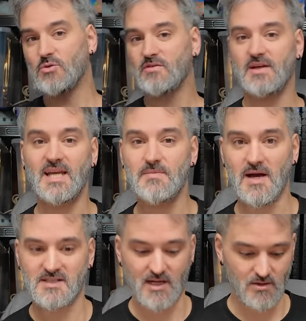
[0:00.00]
all of the
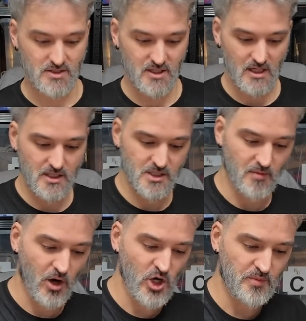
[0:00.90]
eBay sales. So
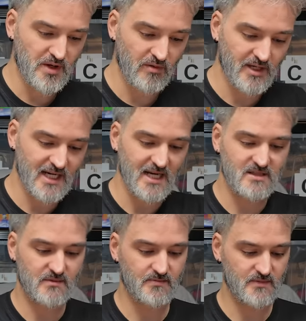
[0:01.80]
I'm hoping I'm going to get
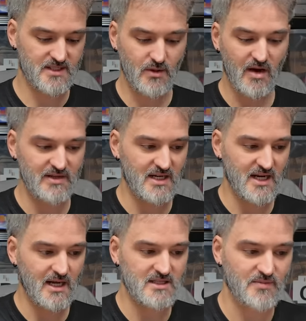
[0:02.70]
some. I still haven't had
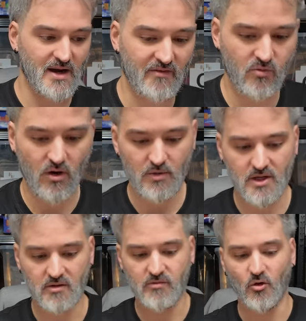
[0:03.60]
an answer back from what I'm
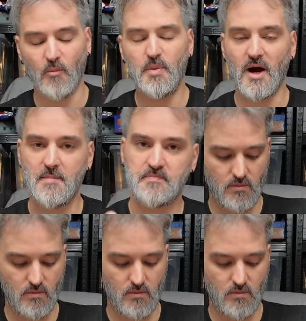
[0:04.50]
looking for. But